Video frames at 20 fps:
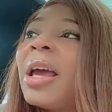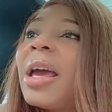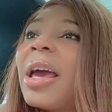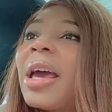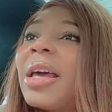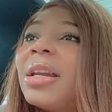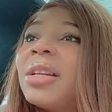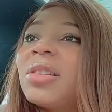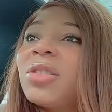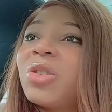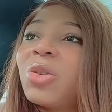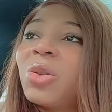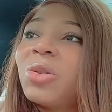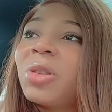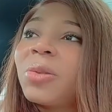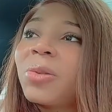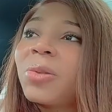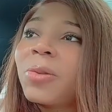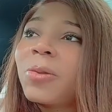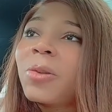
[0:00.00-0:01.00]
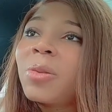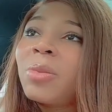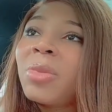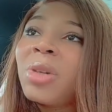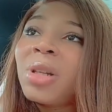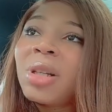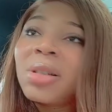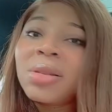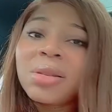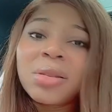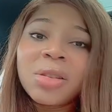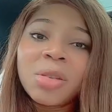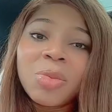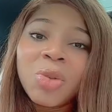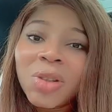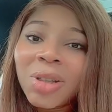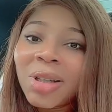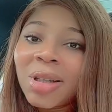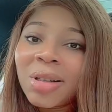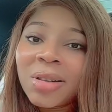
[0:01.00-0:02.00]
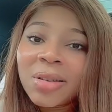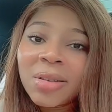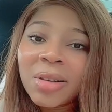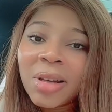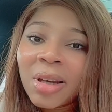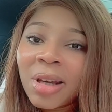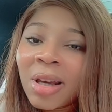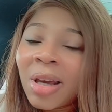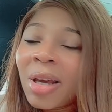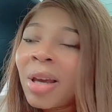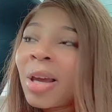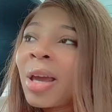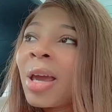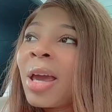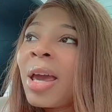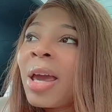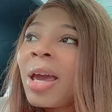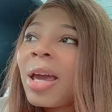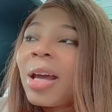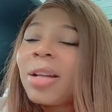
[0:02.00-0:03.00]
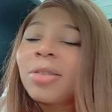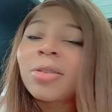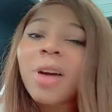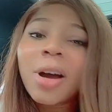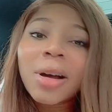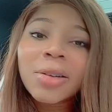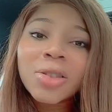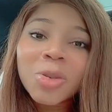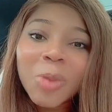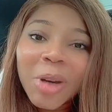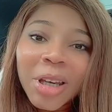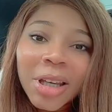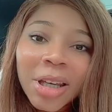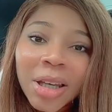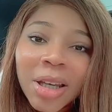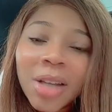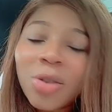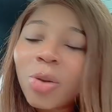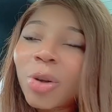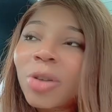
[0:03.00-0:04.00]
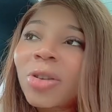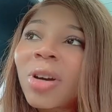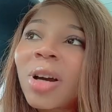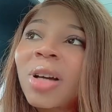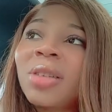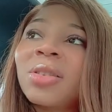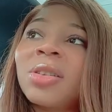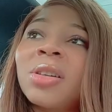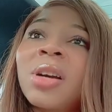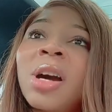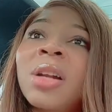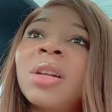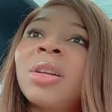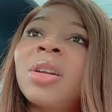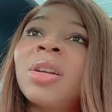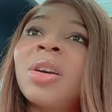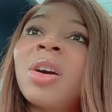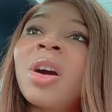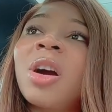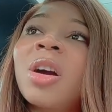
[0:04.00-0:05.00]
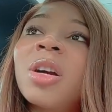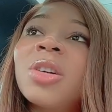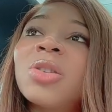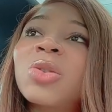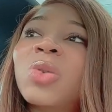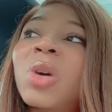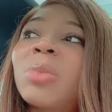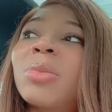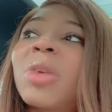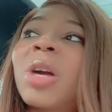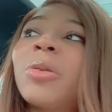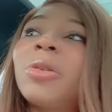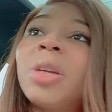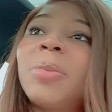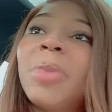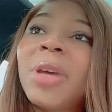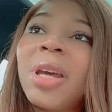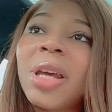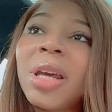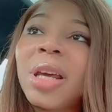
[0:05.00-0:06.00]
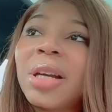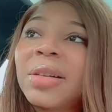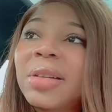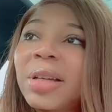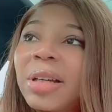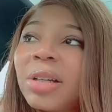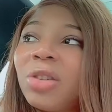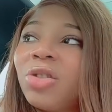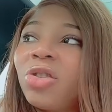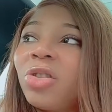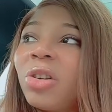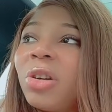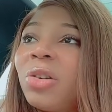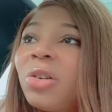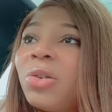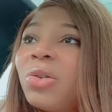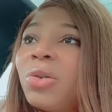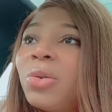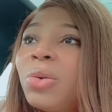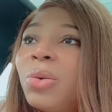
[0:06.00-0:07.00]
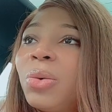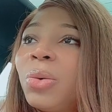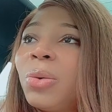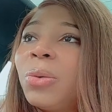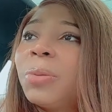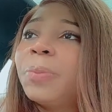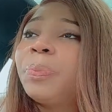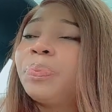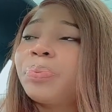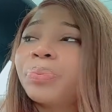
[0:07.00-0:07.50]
and it's no different from me listening to music and singing and talking to my kids or talking to god in the car so i'm not really paying attention to